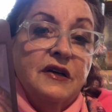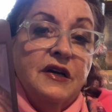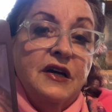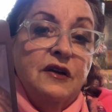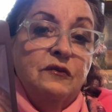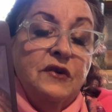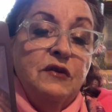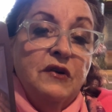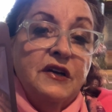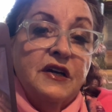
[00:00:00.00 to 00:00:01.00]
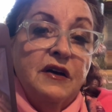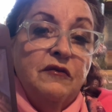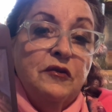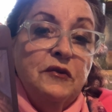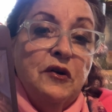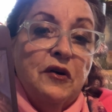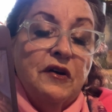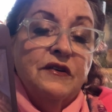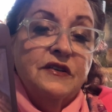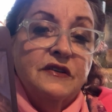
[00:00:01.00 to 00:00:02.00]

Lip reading: And we want to come from the heart.